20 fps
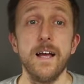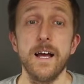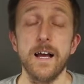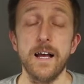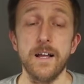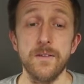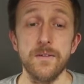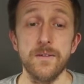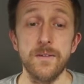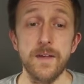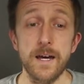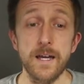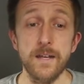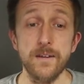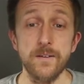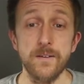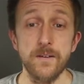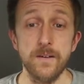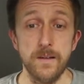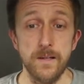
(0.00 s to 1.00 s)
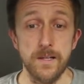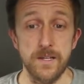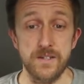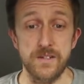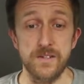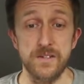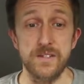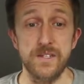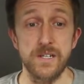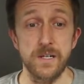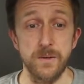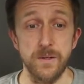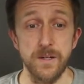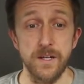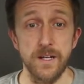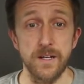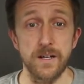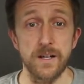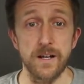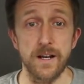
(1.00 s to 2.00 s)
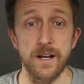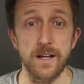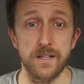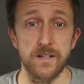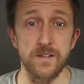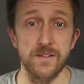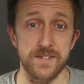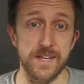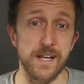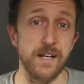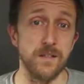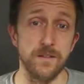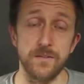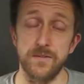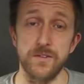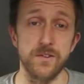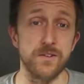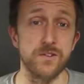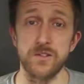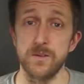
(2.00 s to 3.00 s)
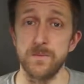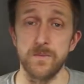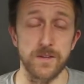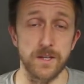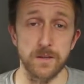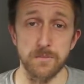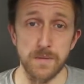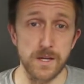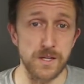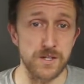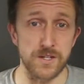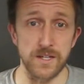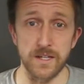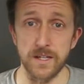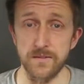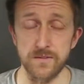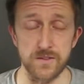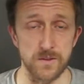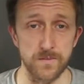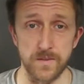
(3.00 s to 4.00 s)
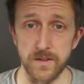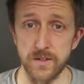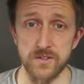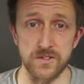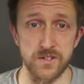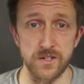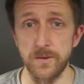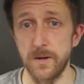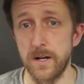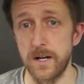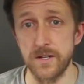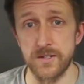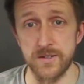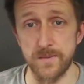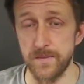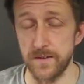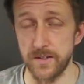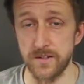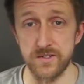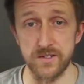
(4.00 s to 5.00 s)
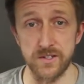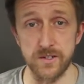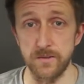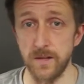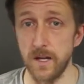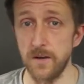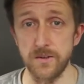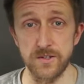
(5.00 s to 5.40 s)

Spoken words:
and then listen to it, I can tell if there's something missing, if something's too high, something's too low.